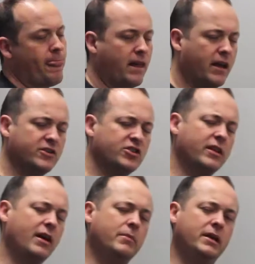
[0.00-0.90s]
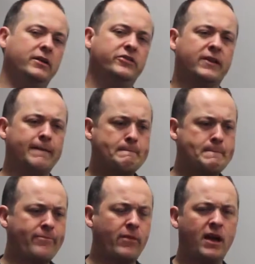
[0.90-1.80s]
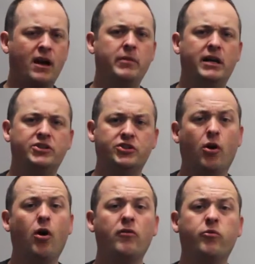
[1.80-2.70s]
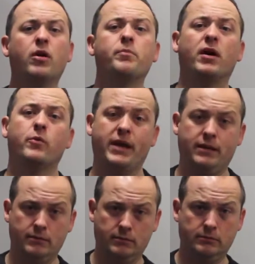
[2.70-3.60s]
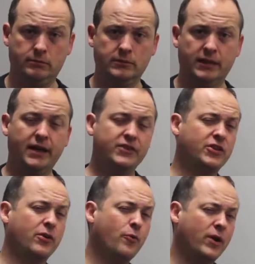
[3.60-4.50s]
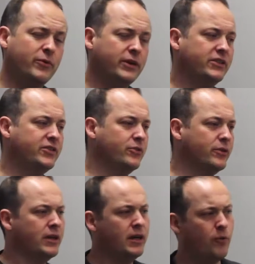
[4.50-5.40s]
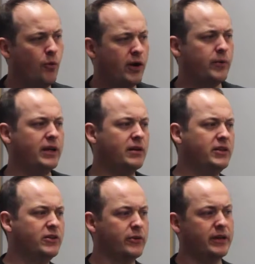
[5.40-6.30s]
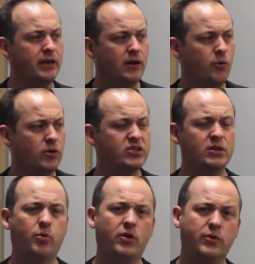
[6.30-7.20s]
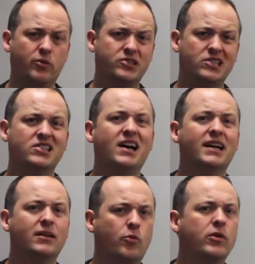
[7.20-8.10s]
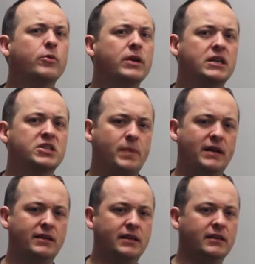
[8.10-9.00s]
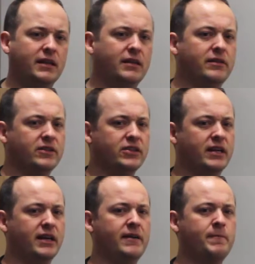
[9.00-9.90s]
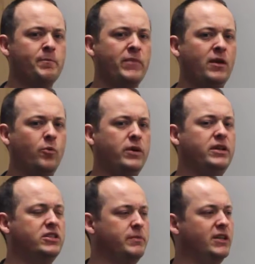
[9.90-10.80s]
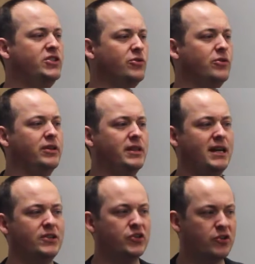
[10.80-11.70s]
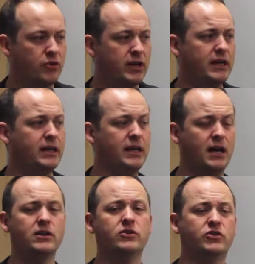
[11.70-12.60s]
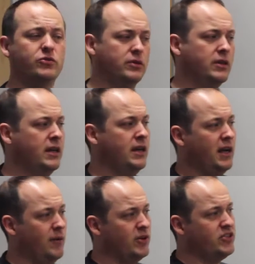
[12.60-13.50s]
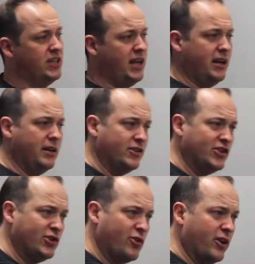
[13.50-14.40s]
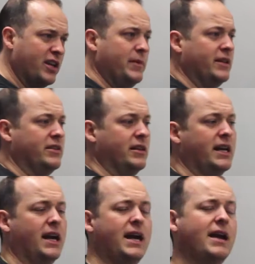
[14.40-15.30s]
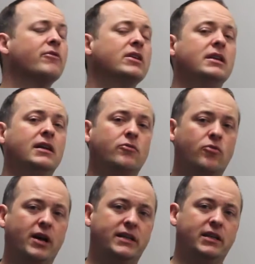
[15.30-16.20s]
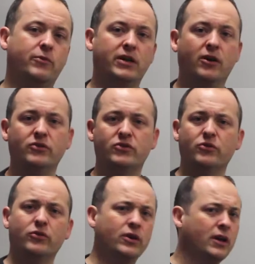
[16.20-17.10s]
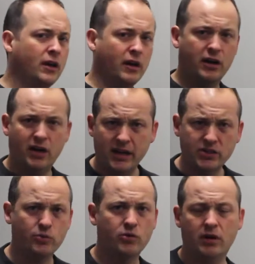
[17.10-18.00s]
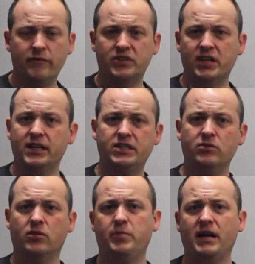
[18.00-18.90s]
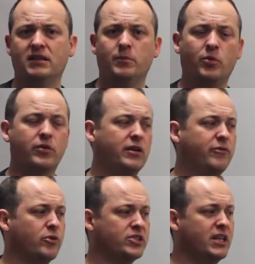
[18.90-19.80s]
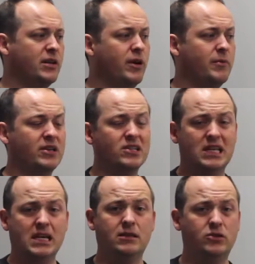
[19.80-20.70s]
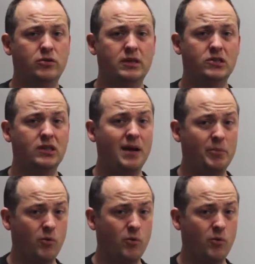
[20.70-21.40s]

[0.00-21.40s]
Okay, so that means how much of what by when. Okay, so when do we need to do it? What are we going to be doing? What's the point? What's the target? What are we expecting at the end of this, okay? We need to make sure that that is agreed and understood. And once again, it's documented, okay? Everything in writing. We don't do a casual conversation not backed up or reinforced anywhere, because either two things will happen.